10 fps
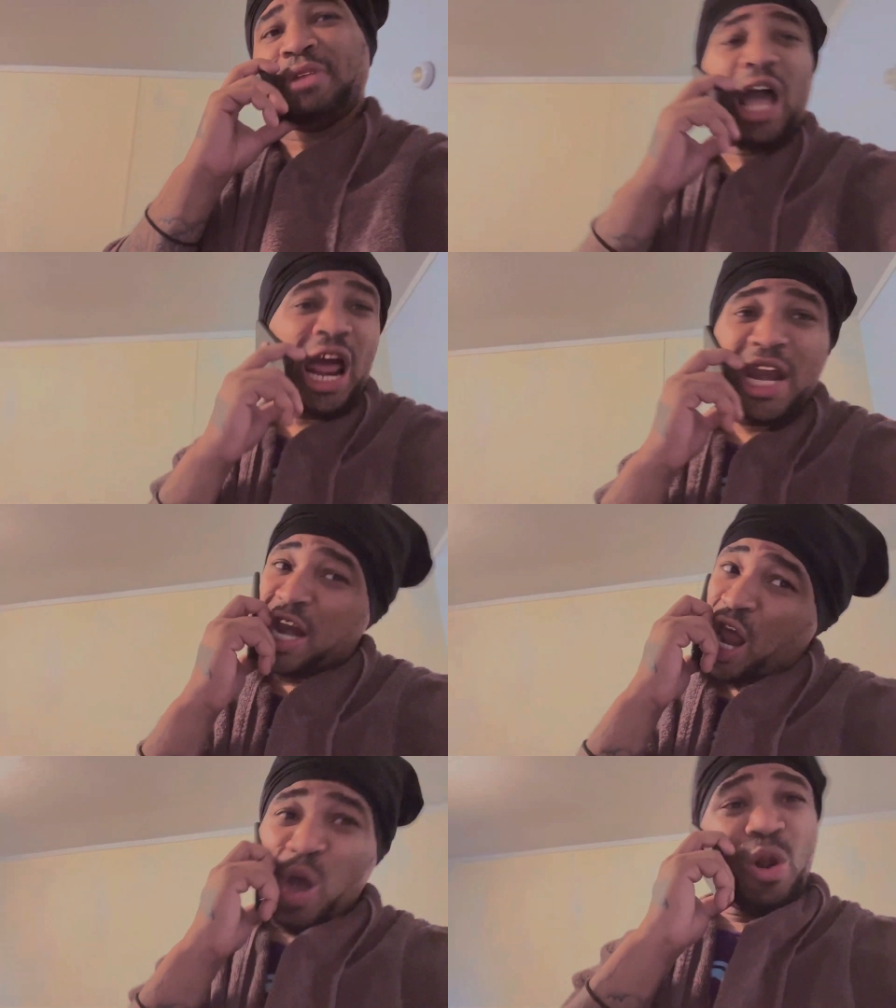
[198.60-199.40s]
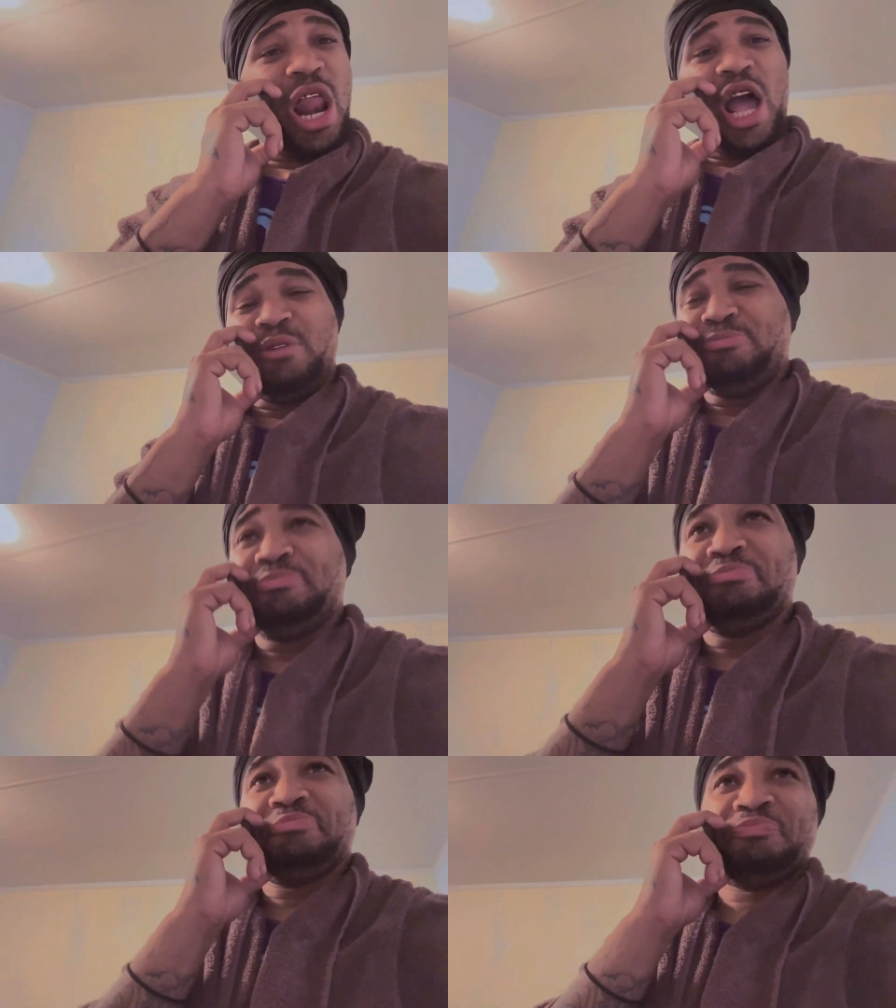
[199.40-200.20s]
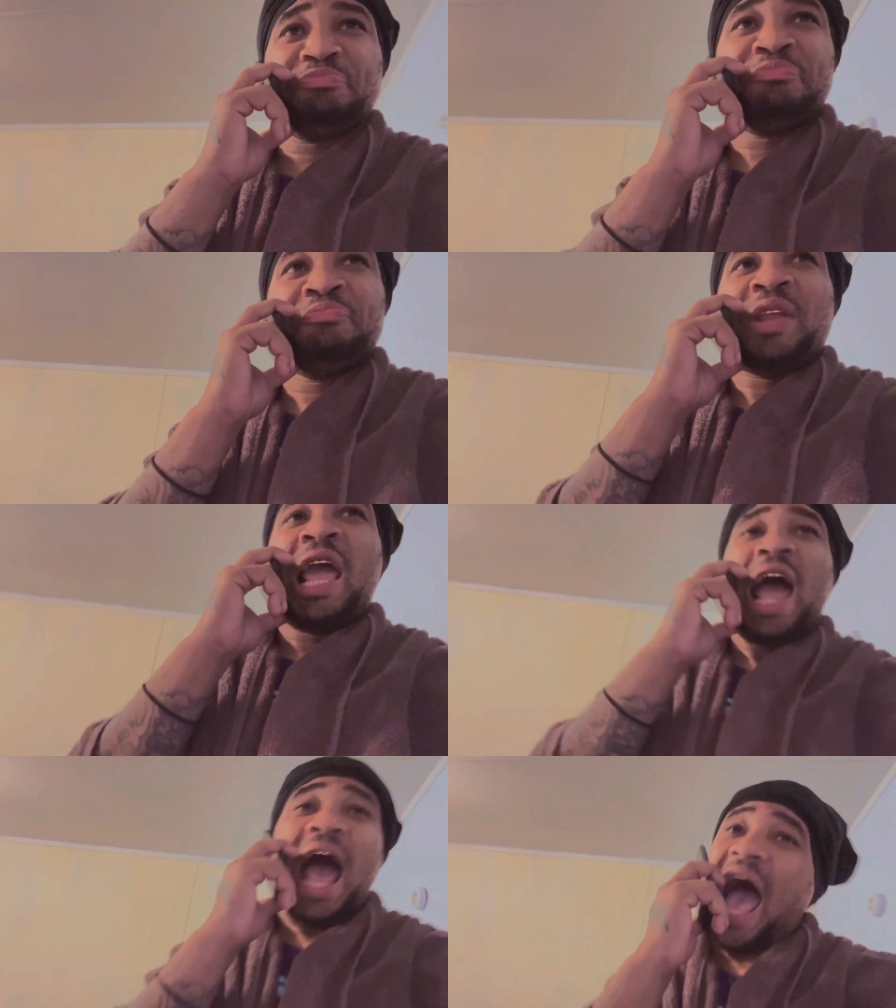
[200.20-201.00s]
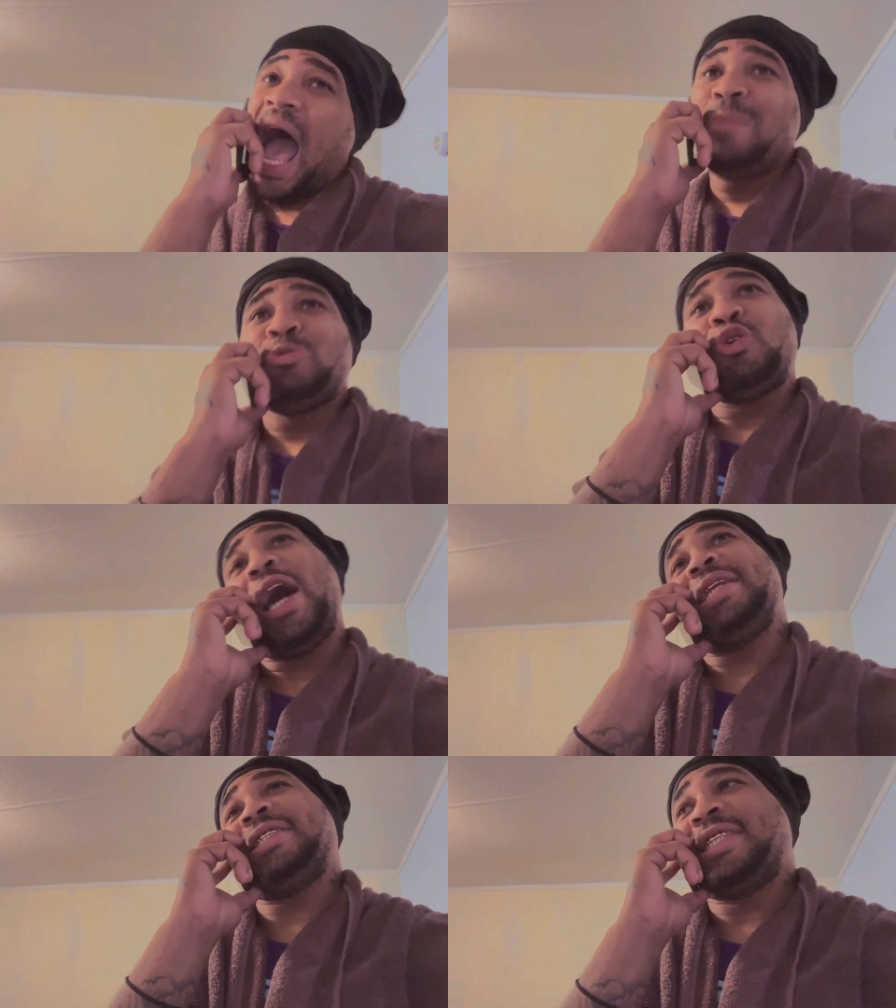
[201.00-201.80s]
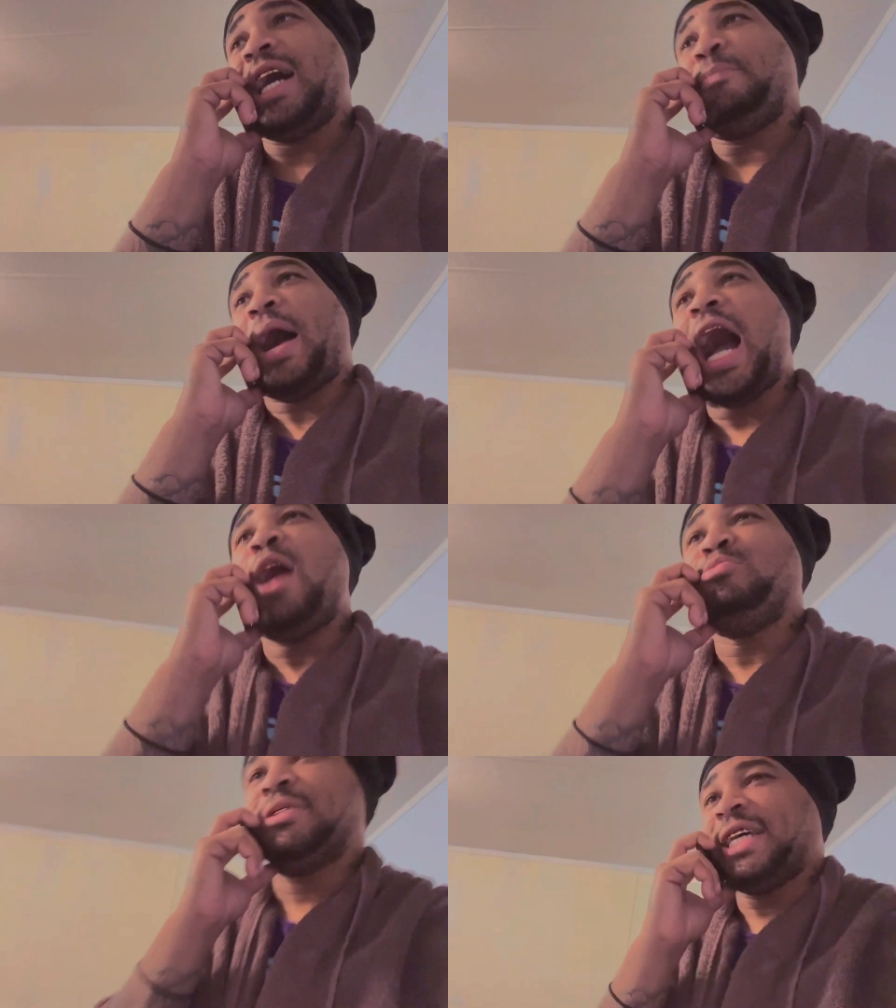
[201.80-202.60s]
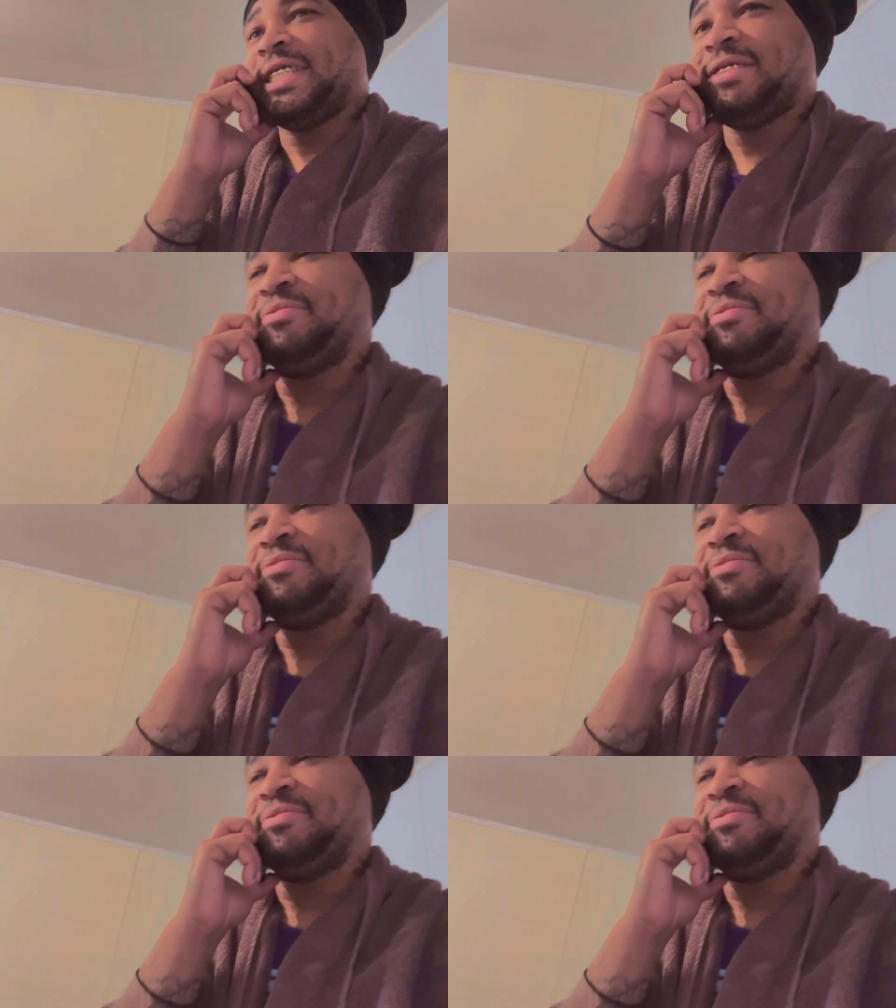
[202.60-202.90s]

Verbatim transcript: A new look. I'm trying to step out this